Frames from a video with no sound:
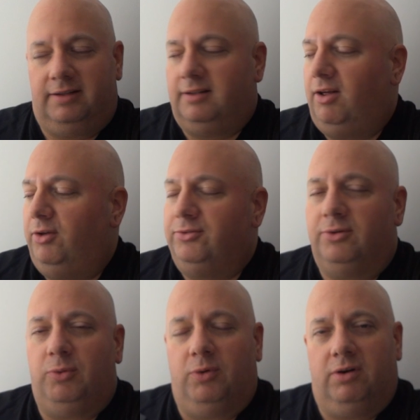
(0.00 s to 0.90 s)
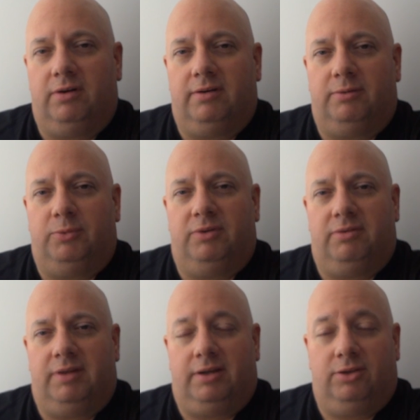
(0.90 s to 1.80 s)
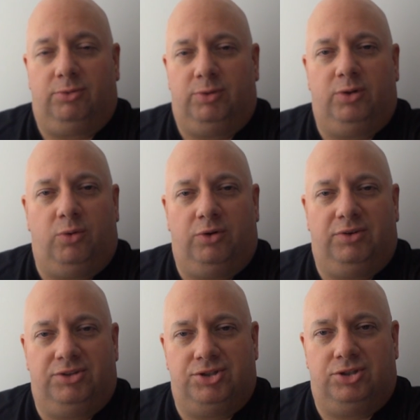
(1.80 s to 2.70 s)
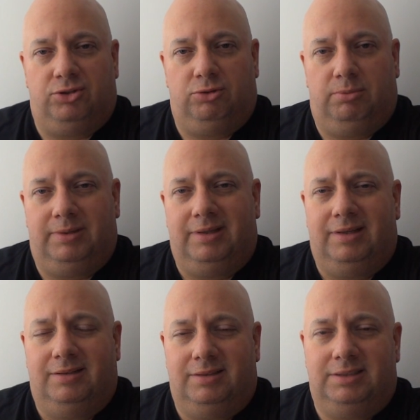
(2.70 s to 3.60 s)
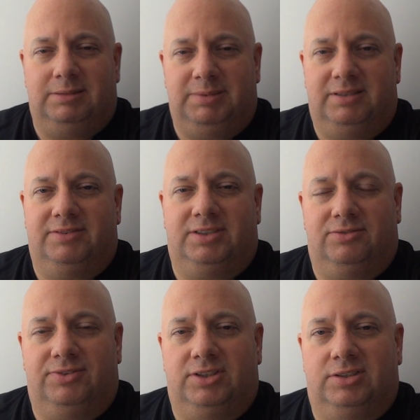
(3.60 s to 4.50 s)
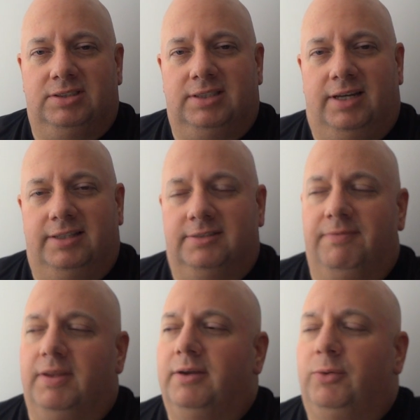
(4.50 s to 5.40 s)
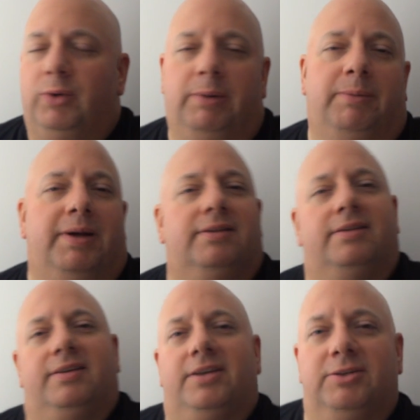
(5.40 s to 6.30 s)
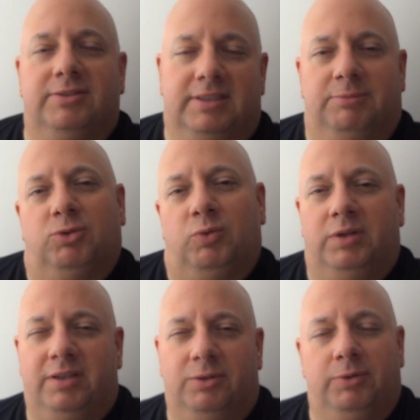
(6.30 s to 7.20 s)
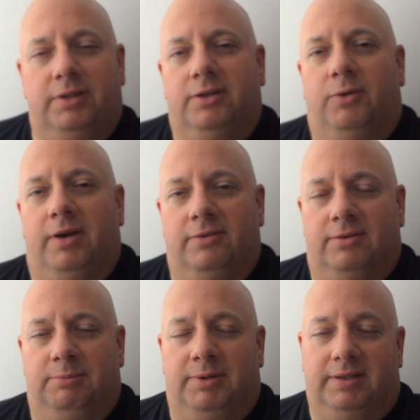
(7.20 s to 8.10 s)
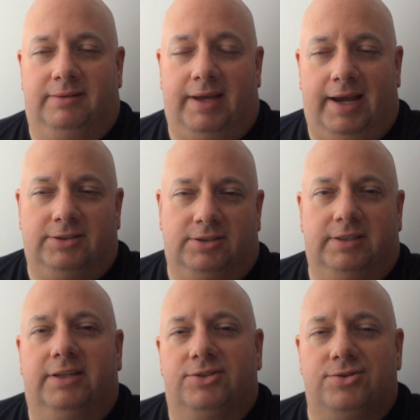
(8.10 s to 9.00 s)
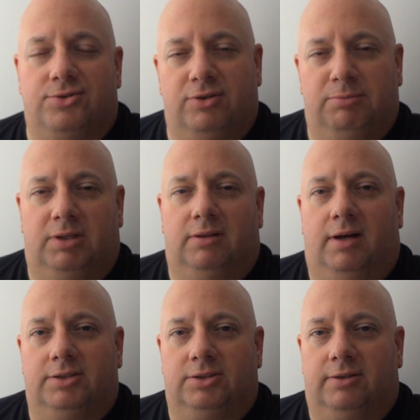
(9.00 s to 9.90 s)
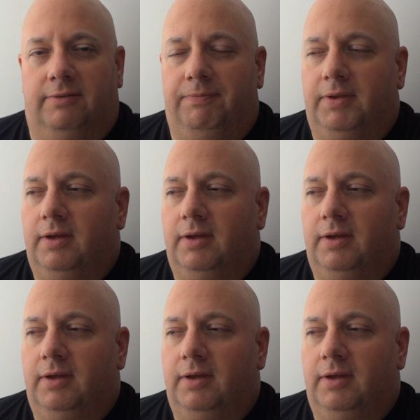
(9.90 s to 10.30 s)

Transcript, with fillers: It'll also work with like a 3 quarter inch cube. It needs to be of a sufficient size. What I'm about to tell you seems really, really crazy, but it's actually extremely logical.